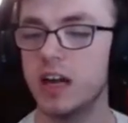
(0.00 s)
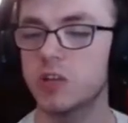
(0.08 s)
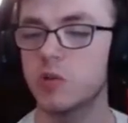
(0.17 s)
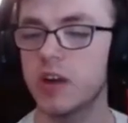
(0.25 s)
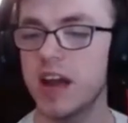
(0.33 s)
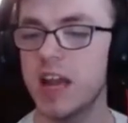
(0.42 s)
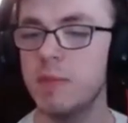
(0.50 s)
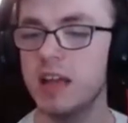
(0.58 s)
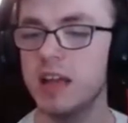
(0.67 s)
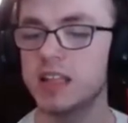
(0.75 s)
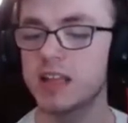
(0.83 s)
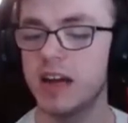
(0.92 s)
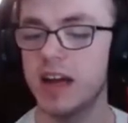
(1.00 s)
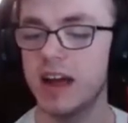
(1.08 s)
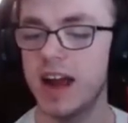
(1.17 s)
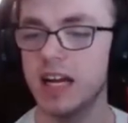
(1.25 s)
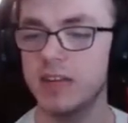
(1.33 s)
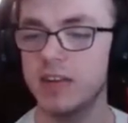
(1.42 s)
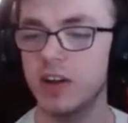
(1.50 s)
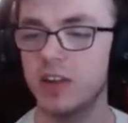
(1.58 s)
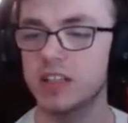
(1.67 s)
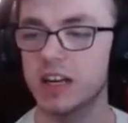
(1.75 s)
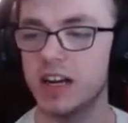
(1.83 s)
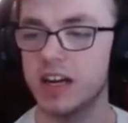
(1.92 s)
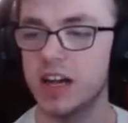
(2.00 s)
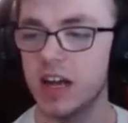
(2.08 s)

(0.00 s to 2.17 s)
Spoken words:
So I aim it at this guy, I activate on this guy,